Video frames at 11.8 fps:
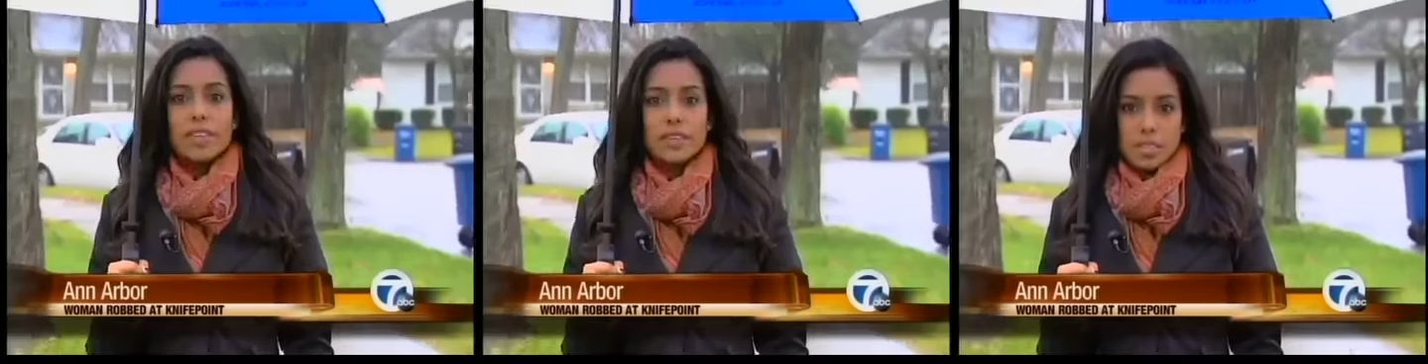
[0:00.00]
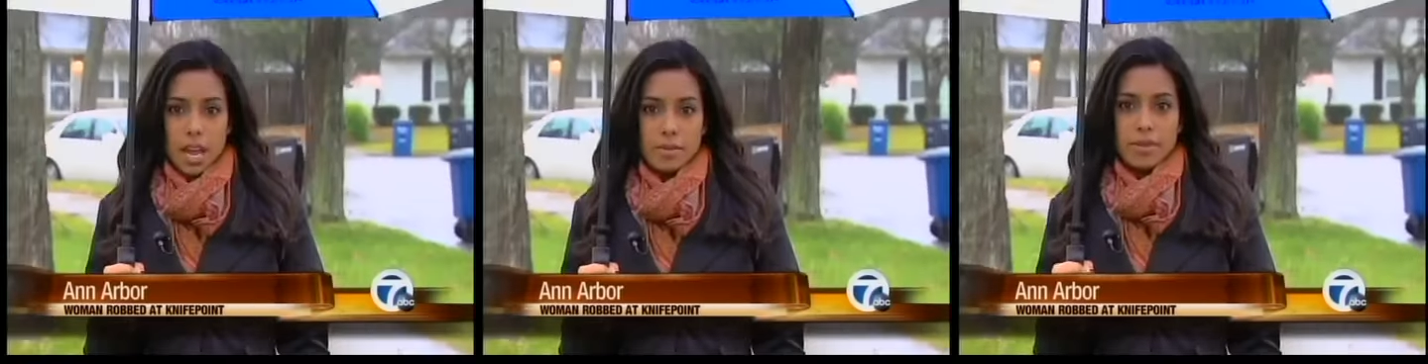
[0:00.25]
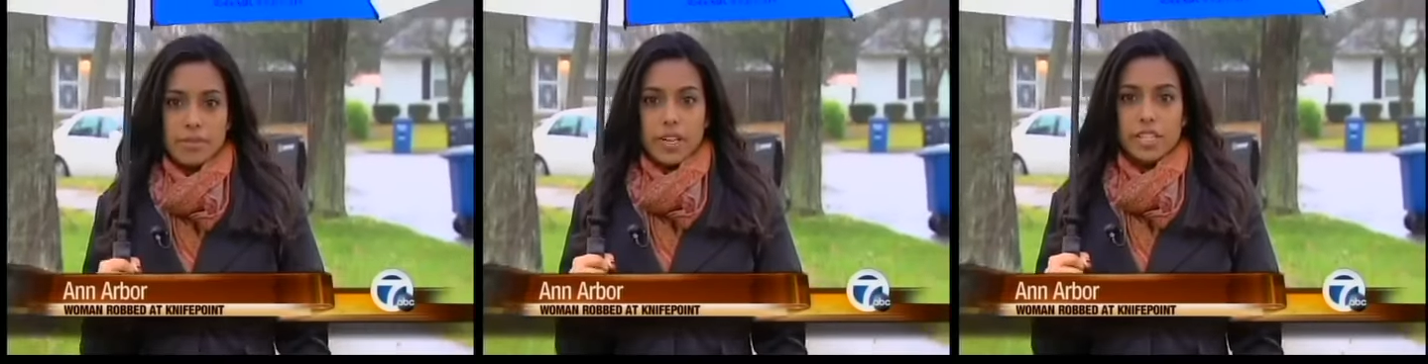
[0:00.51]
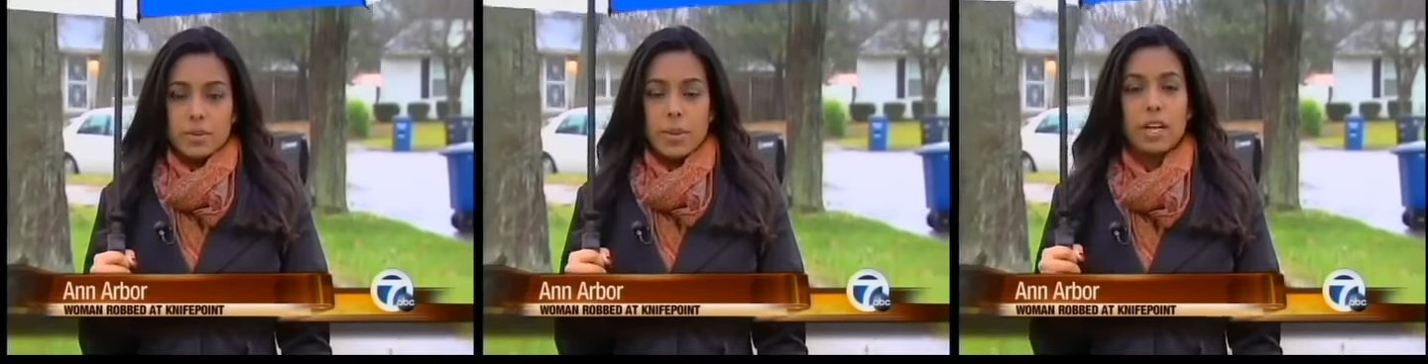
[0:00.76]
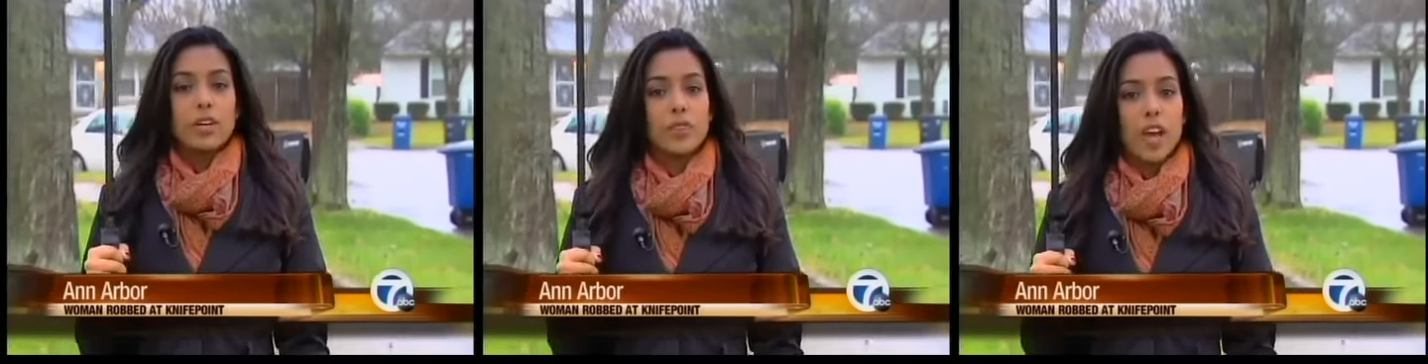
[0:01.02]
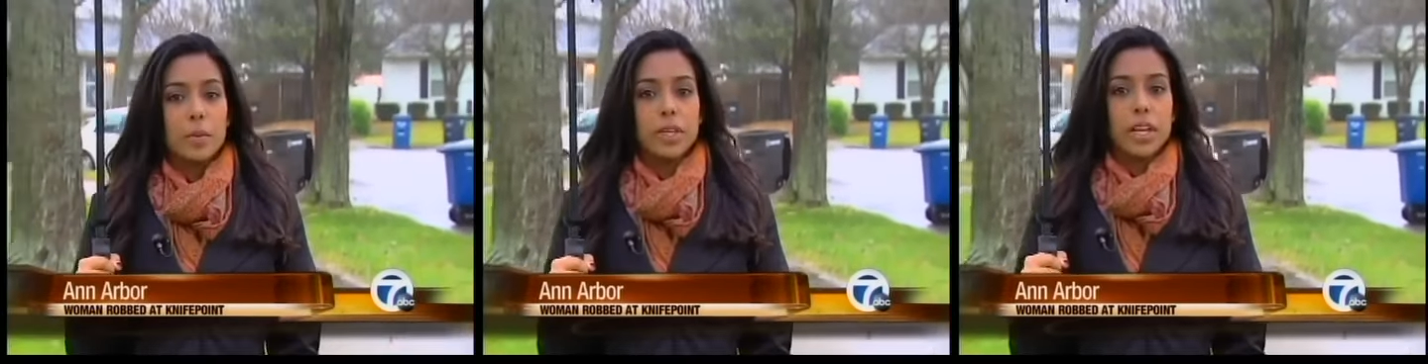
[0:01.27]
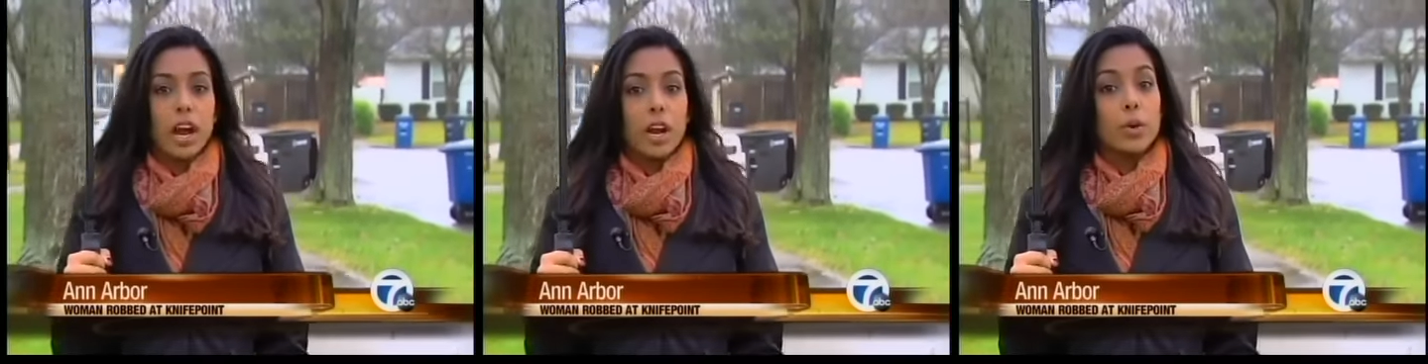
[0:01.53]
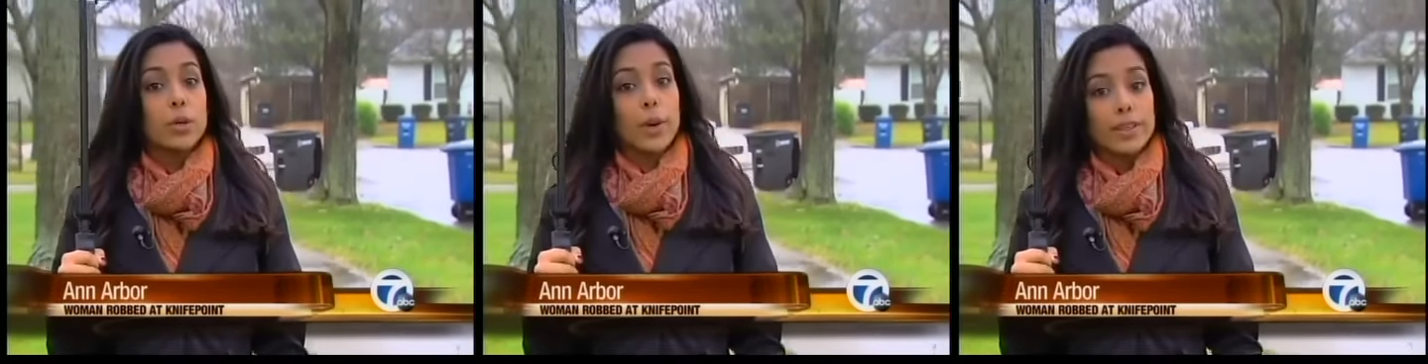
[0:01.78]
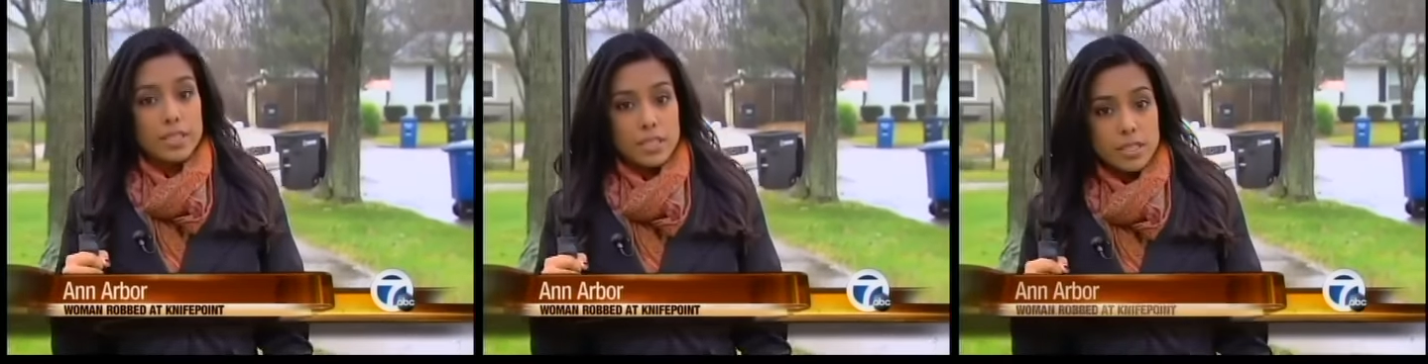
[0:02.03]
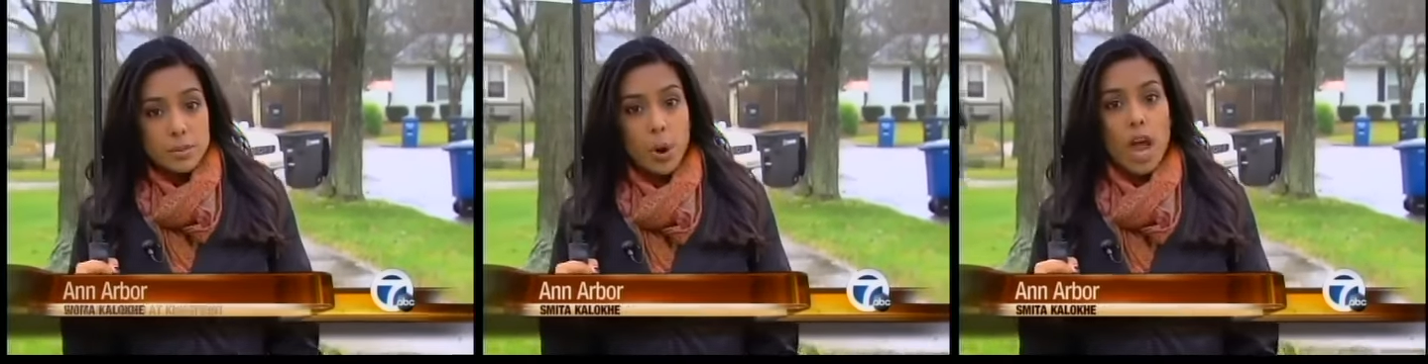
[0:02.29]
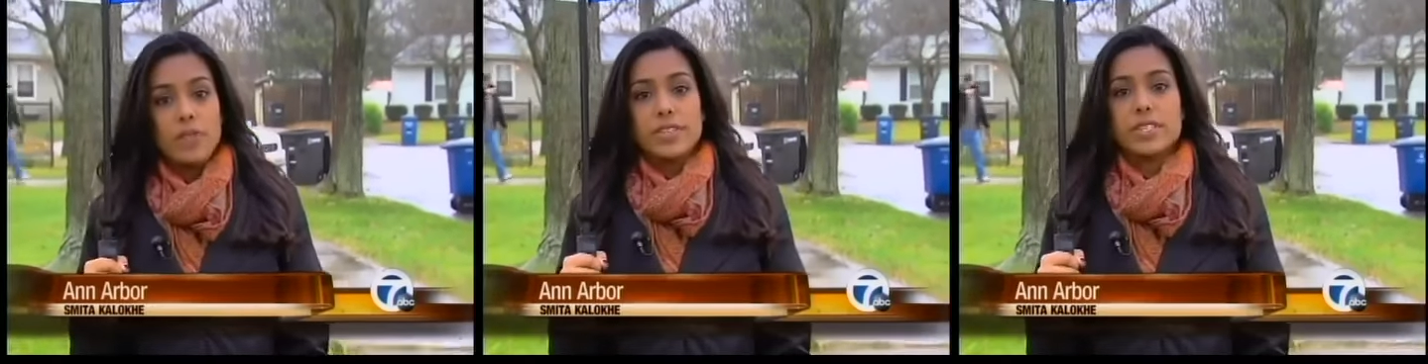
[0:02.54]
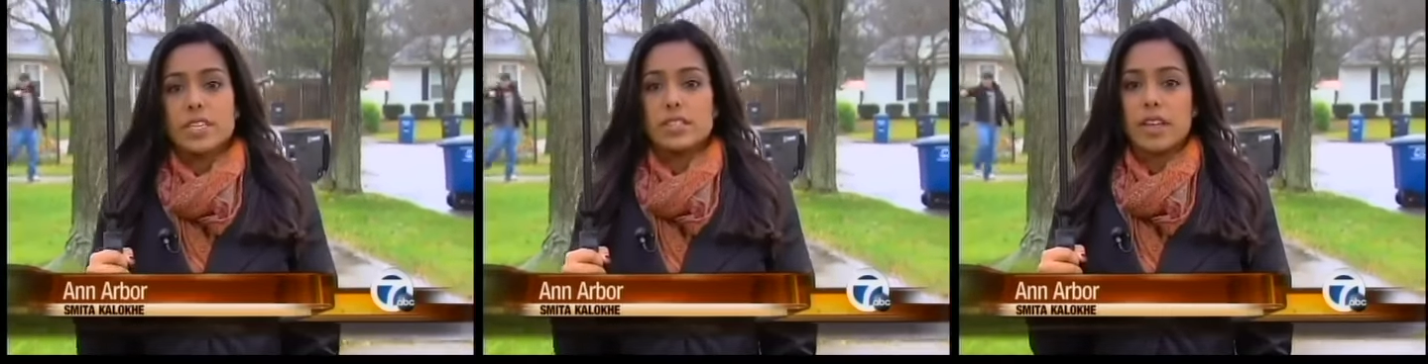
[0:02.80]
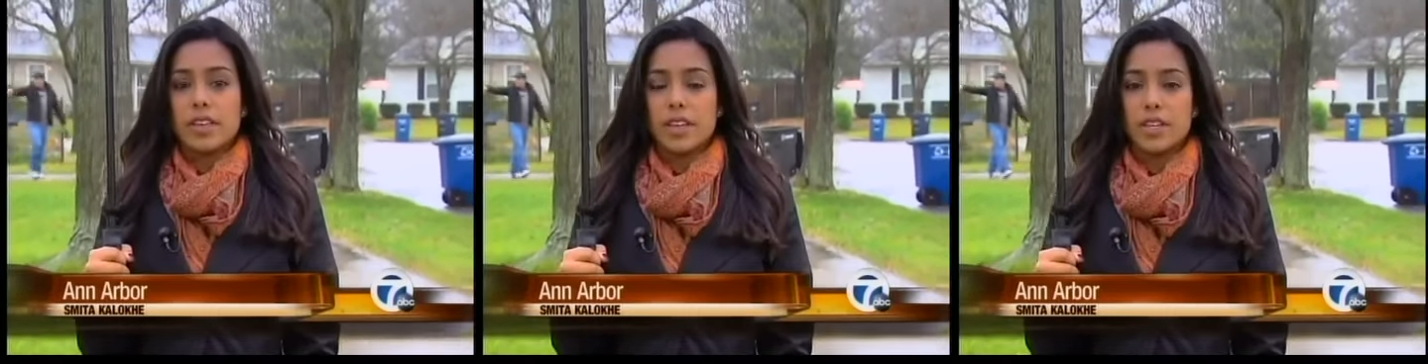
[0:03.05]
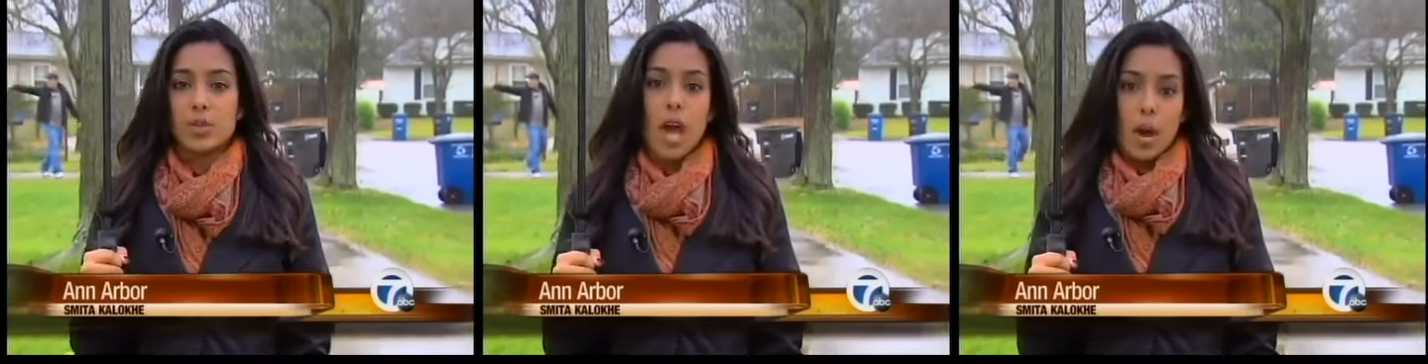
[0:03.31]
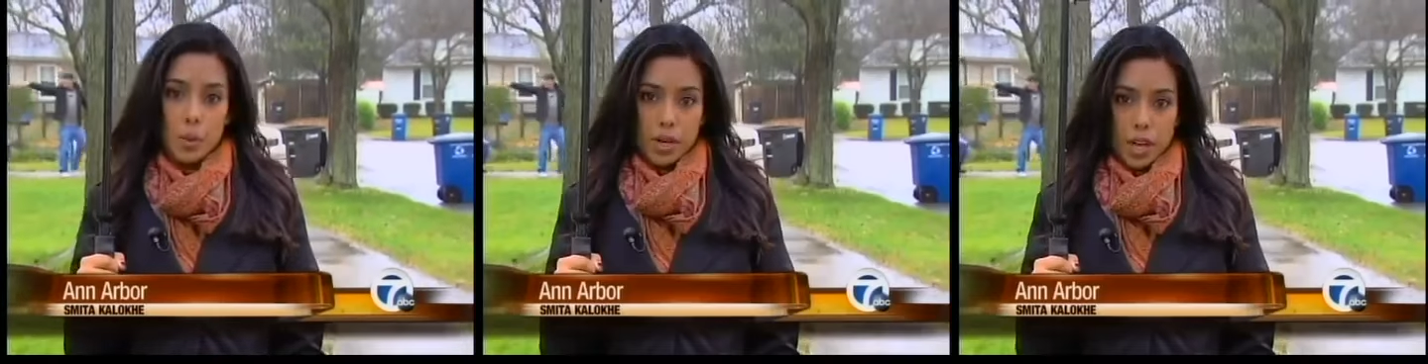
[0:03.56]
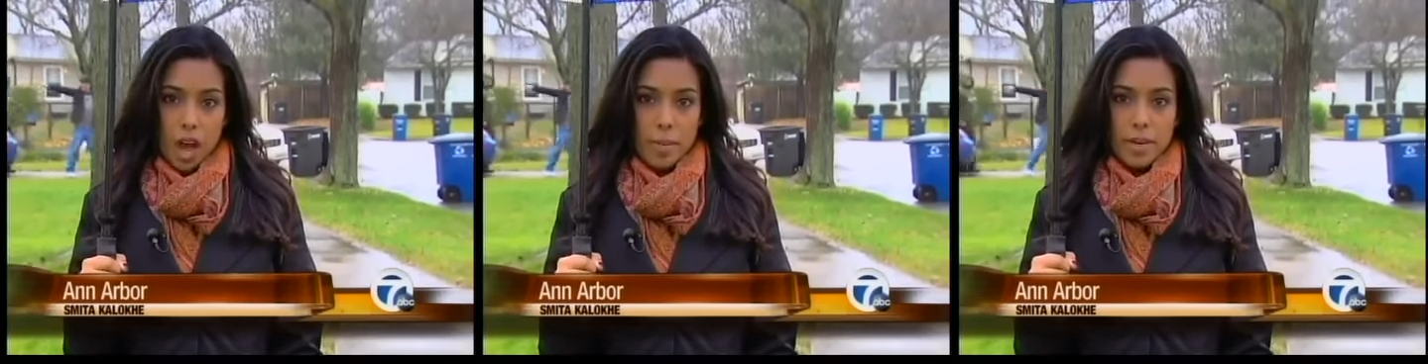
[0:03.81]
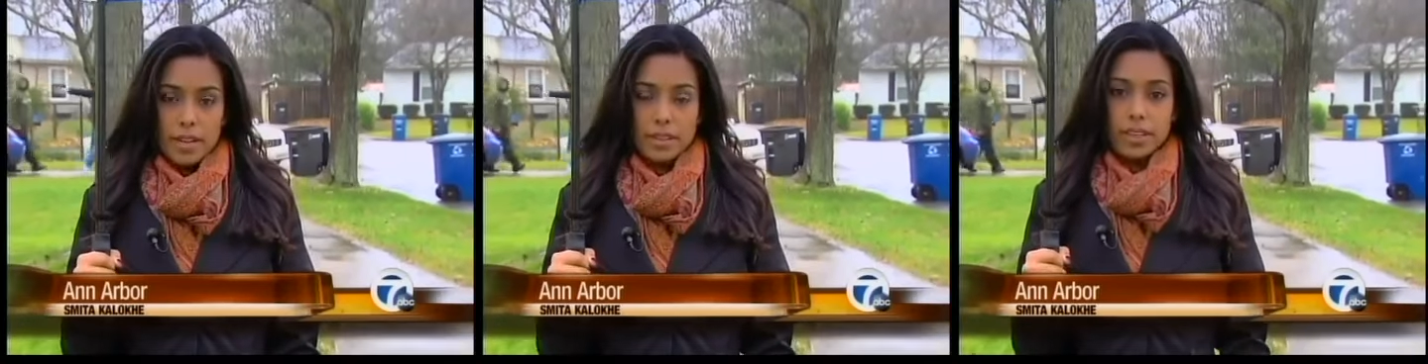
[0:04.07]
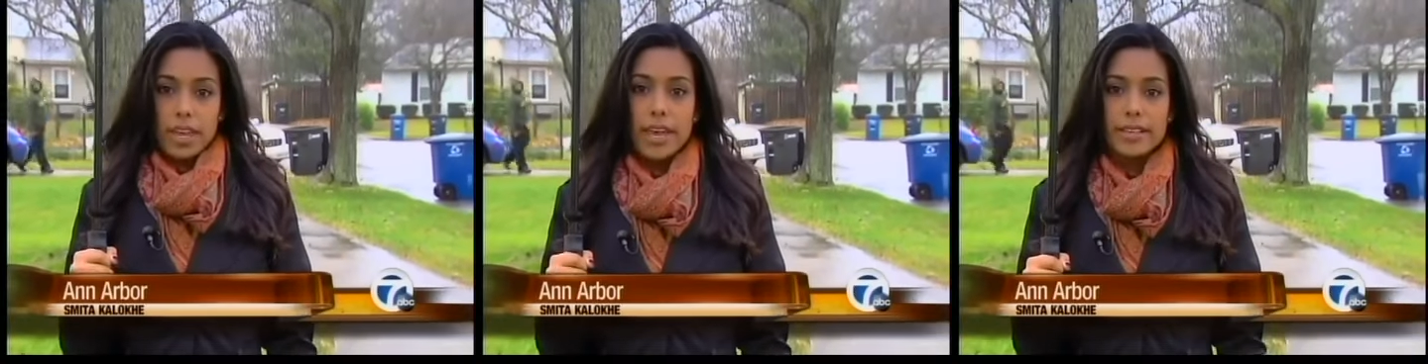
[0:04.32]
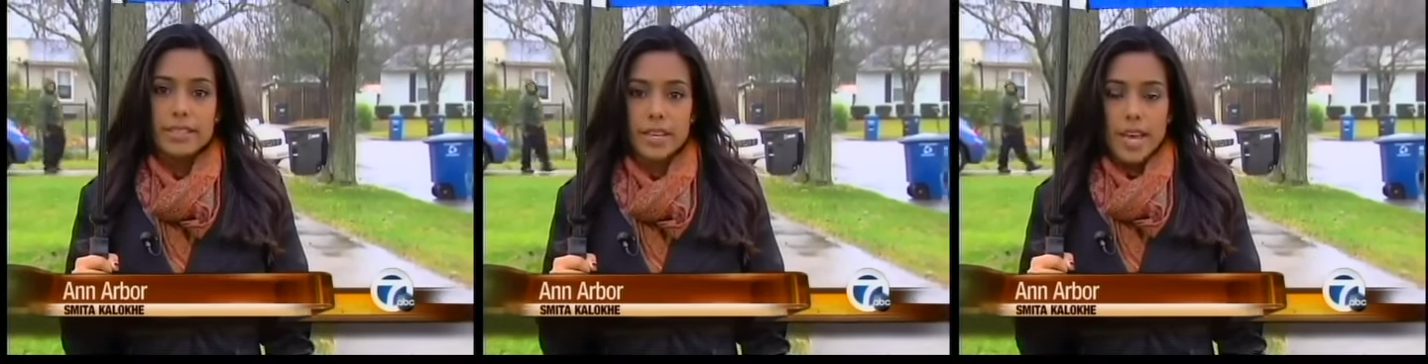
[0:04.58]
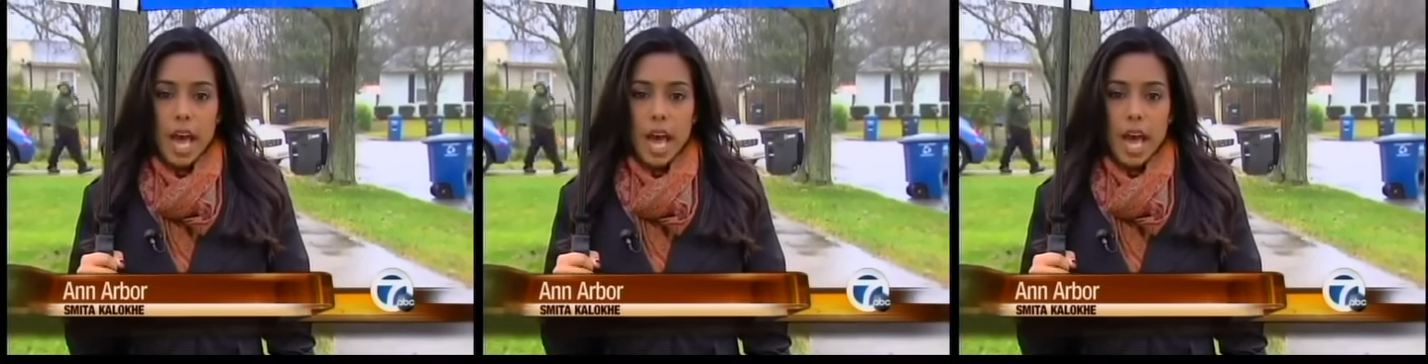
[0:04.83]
At this time, the victim and her family are requesting some privacy, saying they do not want to comment on the case.